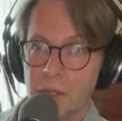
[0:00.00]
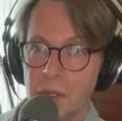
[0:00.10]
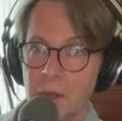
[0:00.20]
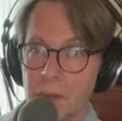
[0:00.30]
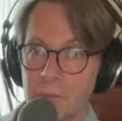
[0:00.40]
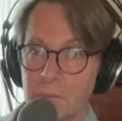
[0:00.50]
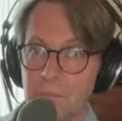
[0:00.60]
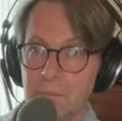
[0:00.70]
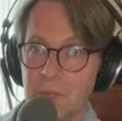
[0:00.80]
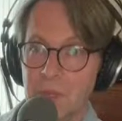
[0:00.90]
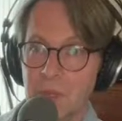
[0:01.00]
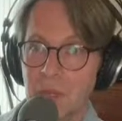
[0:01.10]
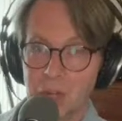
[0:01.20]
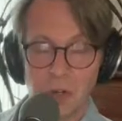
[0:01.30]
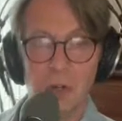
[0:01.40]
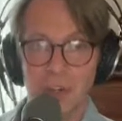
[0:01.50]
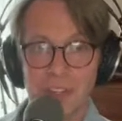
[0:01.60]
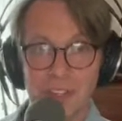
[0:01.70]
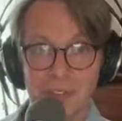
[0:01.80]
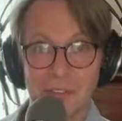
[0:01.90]
an
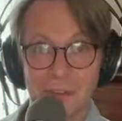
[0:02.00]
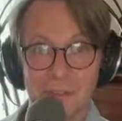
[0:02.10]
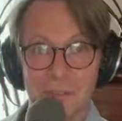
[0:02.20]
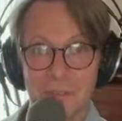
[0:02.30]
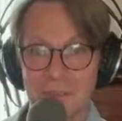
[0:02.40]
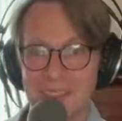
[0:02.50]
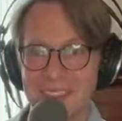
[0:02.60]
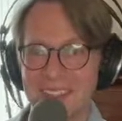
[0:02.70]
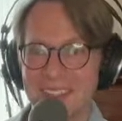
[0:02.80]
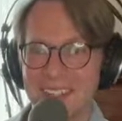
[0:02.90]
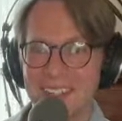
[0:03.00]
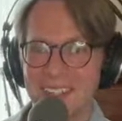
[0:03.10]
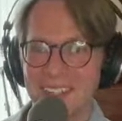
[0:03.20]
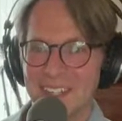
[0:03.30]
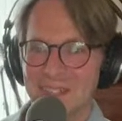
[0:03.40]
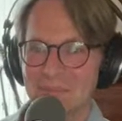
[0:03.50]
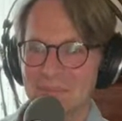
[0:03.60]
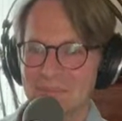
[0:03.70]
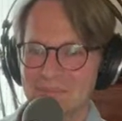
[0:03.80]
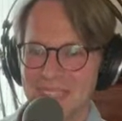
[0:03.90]
earth lover.
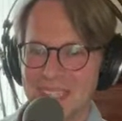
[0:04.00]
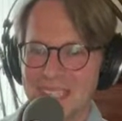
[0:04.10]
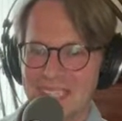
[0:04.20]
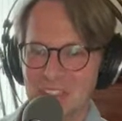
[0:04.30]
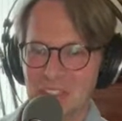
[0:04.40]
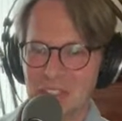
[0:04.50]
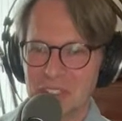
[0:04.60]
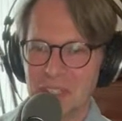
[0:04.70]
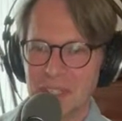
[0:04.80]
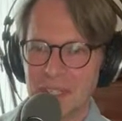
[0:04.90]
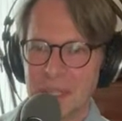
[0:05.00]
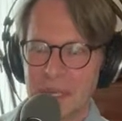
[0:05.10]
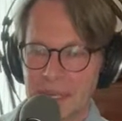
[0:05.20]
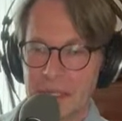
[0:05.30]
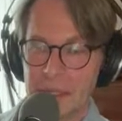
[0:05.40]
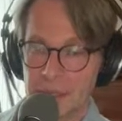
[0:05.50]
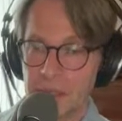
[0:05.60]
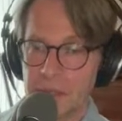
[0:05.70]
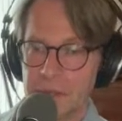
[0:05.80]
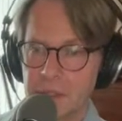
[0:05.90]
Um, and yeah,
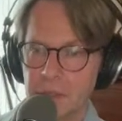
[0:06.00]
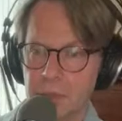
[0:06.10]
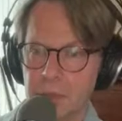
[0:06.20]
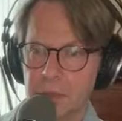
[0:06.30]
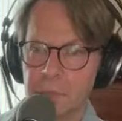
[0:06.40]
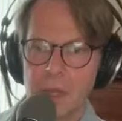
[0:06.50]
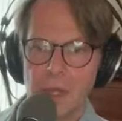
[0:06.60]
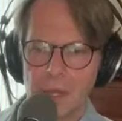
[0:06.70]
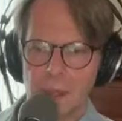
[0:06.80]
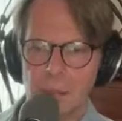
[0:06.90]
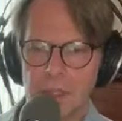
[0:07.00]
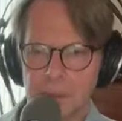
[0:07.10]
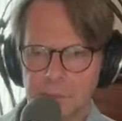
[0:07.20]
I think it's real. Okay,